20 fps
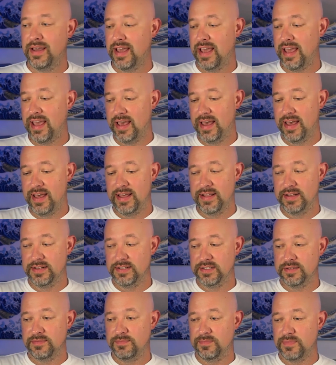
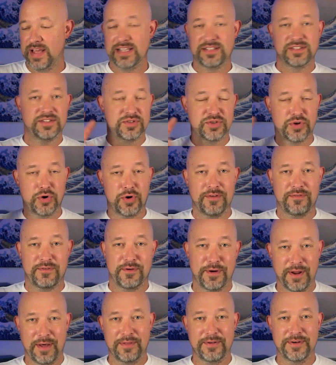And that's a story for
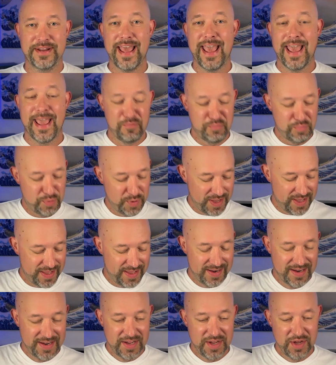another day,
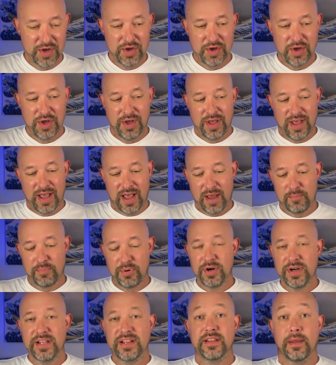but I'm
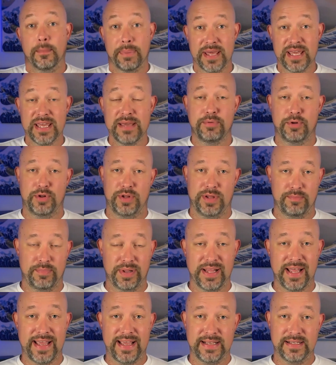putting the people in
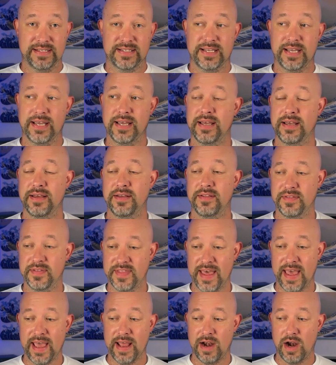place
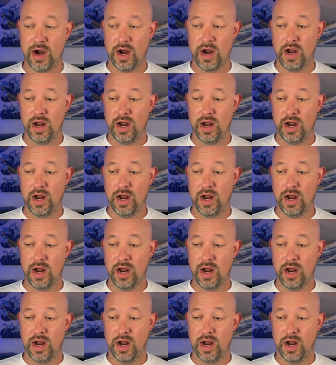that